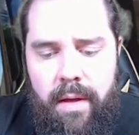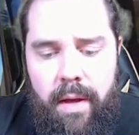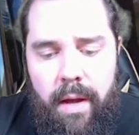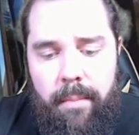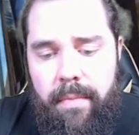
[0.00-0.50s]

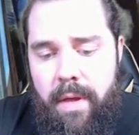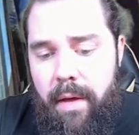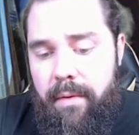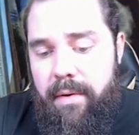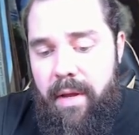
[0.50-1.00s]
The
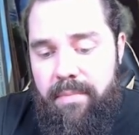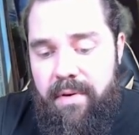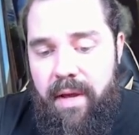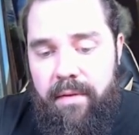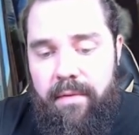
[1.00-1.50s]
other types
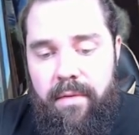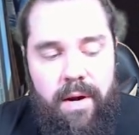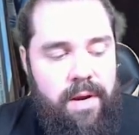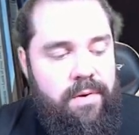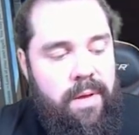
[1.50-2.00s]
of decks
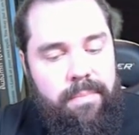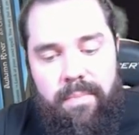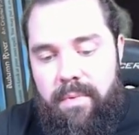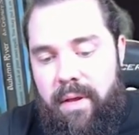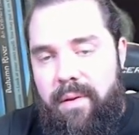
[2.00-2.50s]
that I
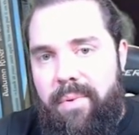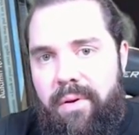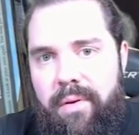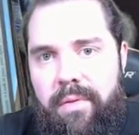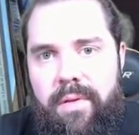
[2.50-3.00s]
like to
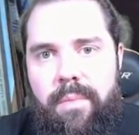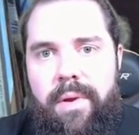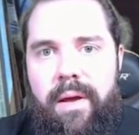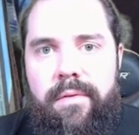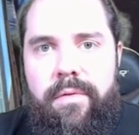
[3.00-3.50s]
build are theme decks,